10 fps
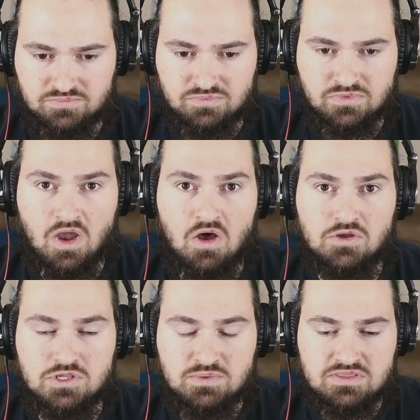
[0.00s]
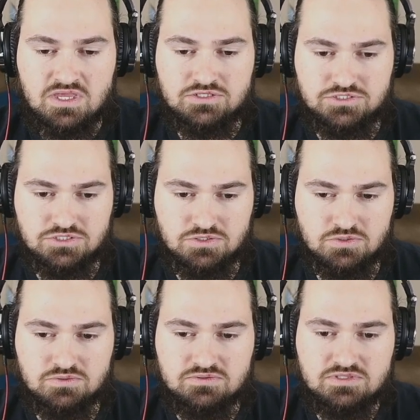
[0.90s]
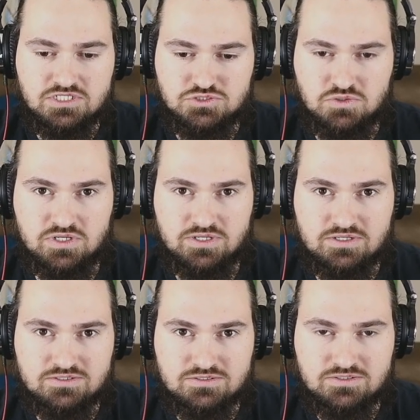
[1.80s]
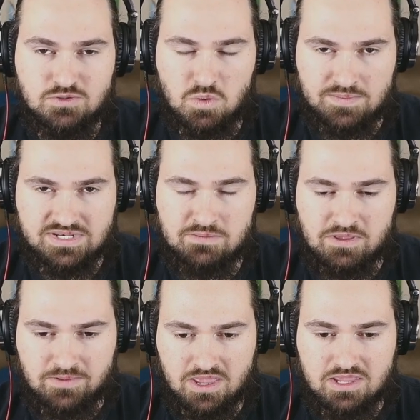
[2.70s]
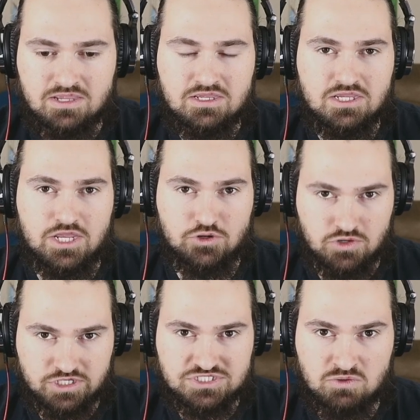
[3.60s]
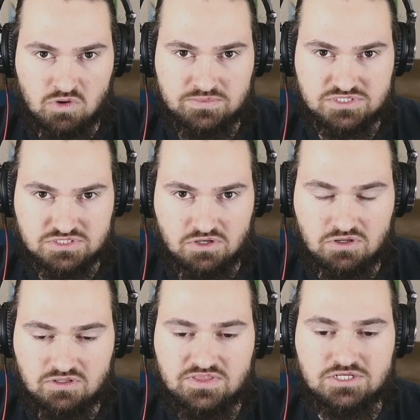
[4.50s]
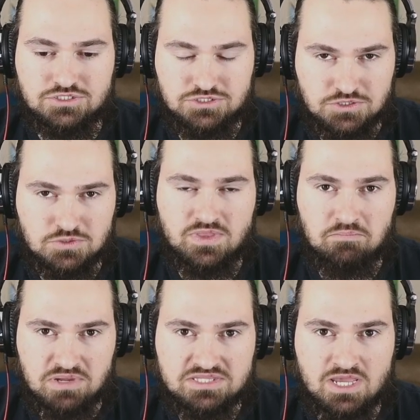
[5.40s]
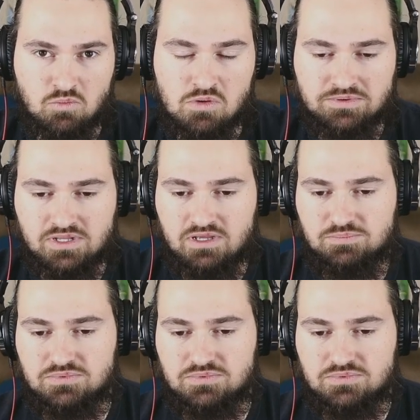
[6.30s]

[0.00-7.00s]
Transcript: Oh, you mean that dude that joined women MMA and crushed that woman's skull? That dude that beat that woman up?